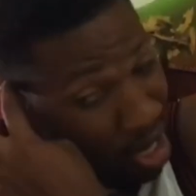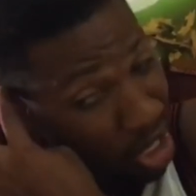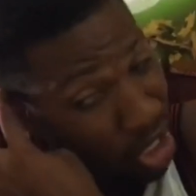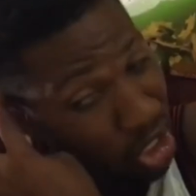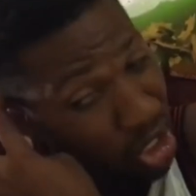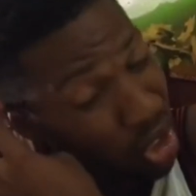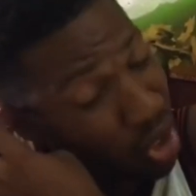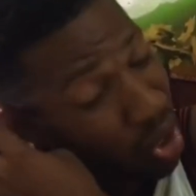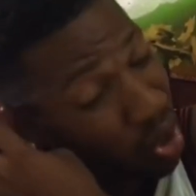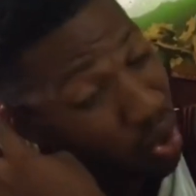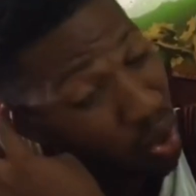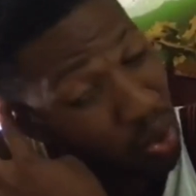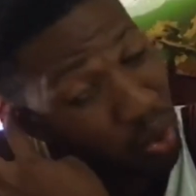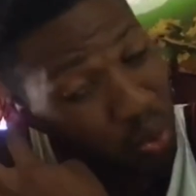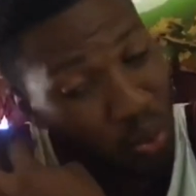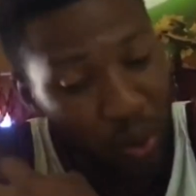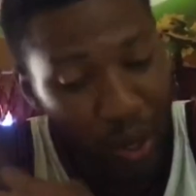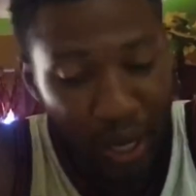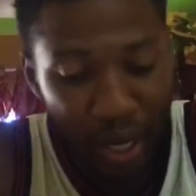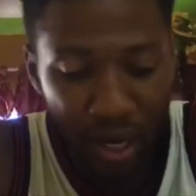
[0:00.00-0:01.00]
So
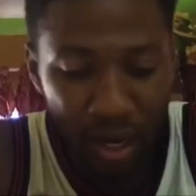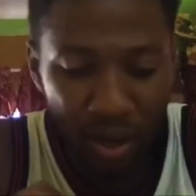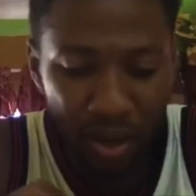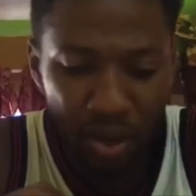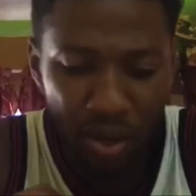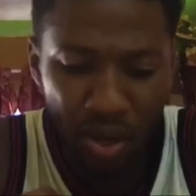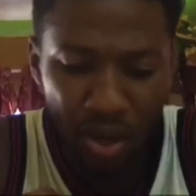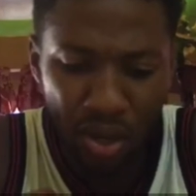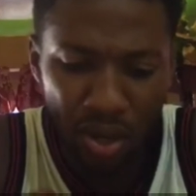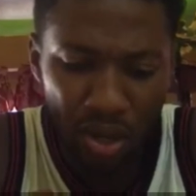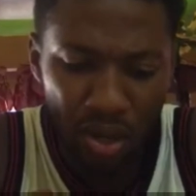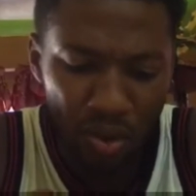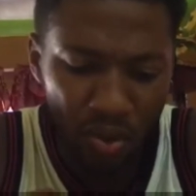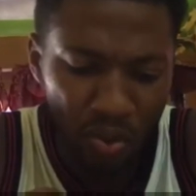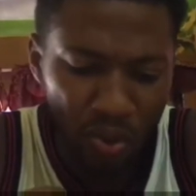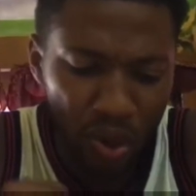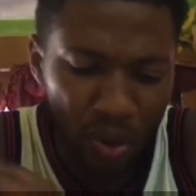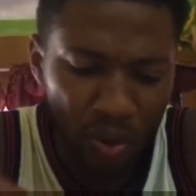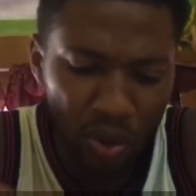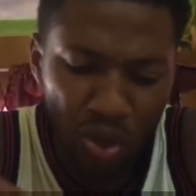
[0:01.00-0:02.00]
when
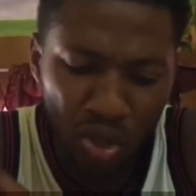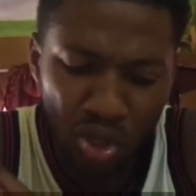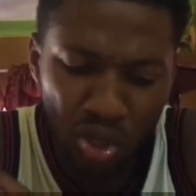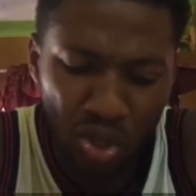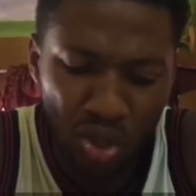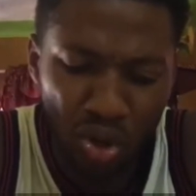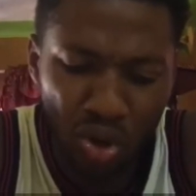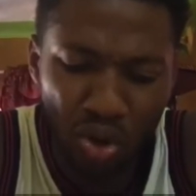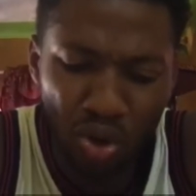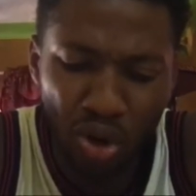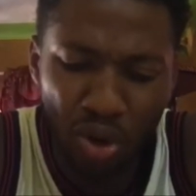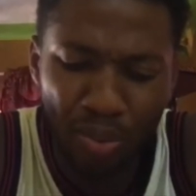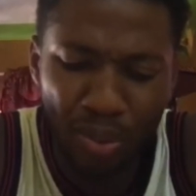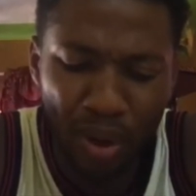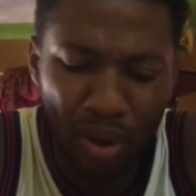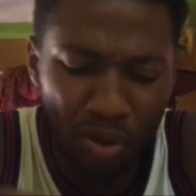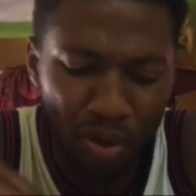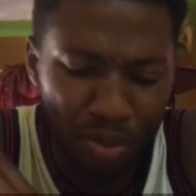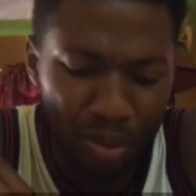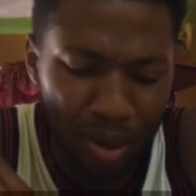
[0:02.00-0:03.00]
we used to grow up
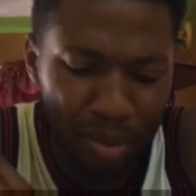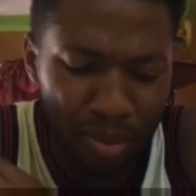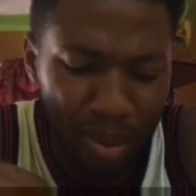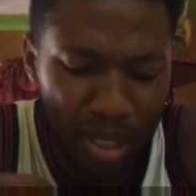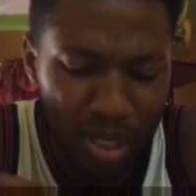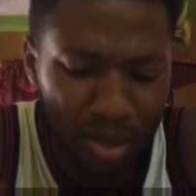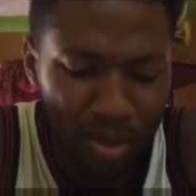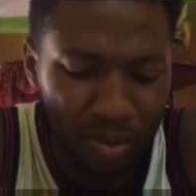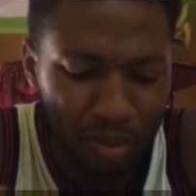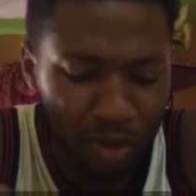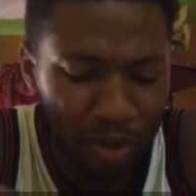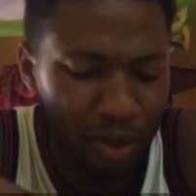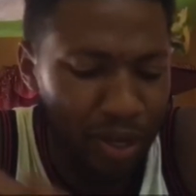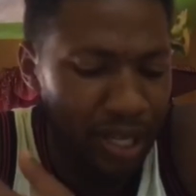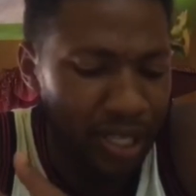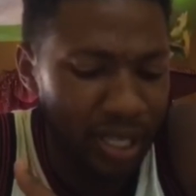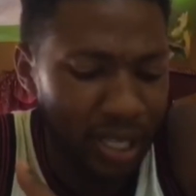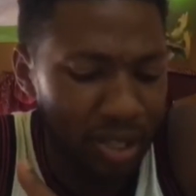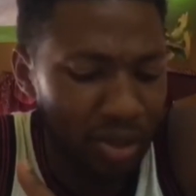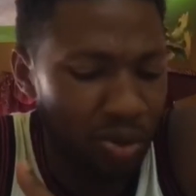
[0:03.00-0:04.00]
and remember some
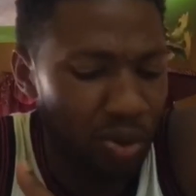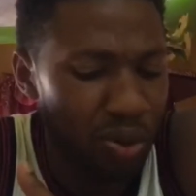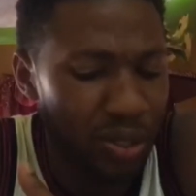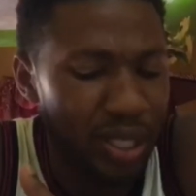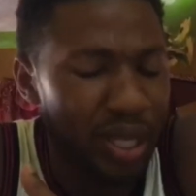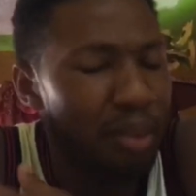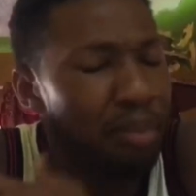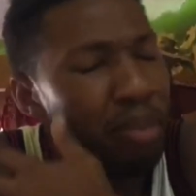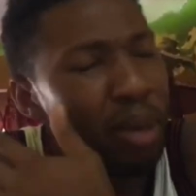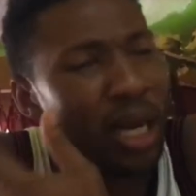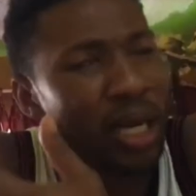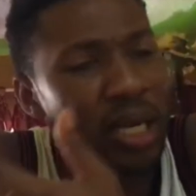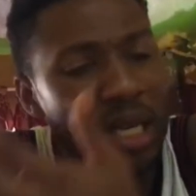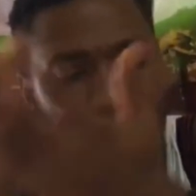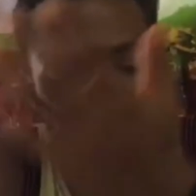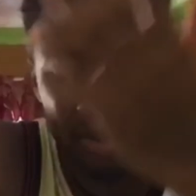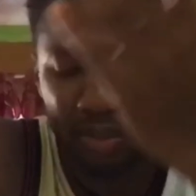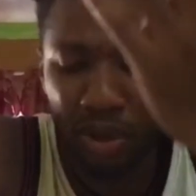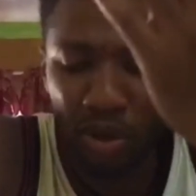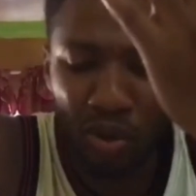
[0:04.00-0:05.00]
phrases as well, we say black
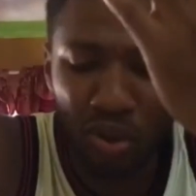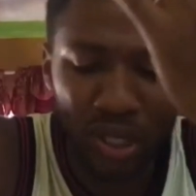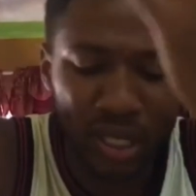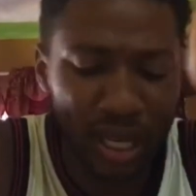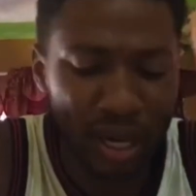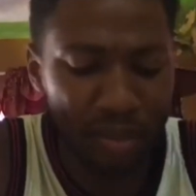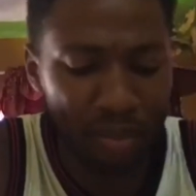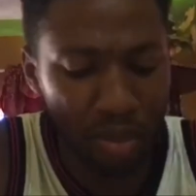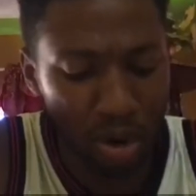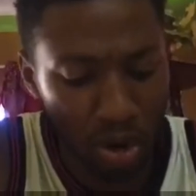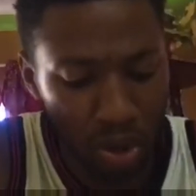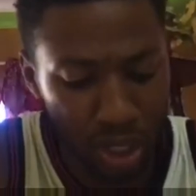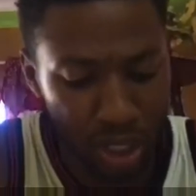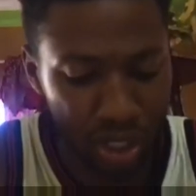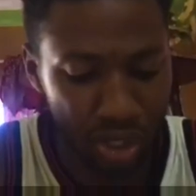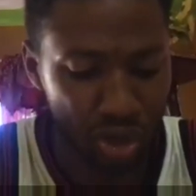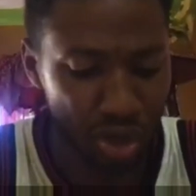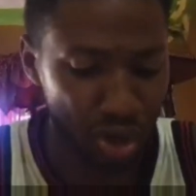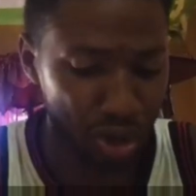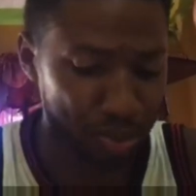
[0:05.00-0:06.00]
is beauty and brown
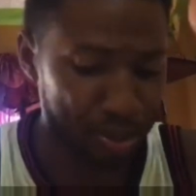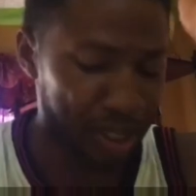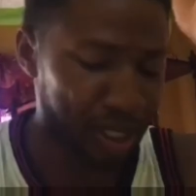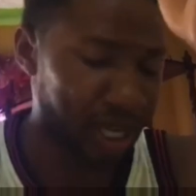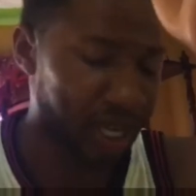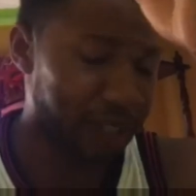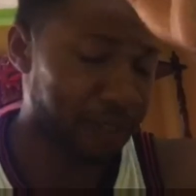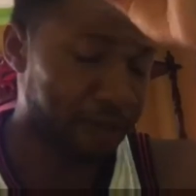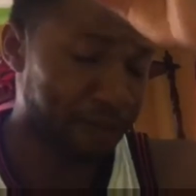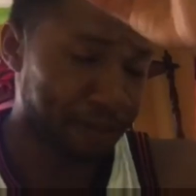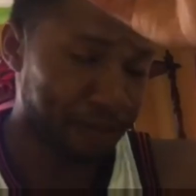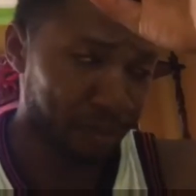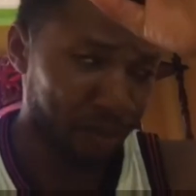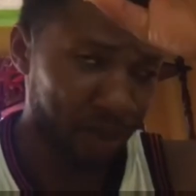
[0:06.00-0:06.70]
is corruption,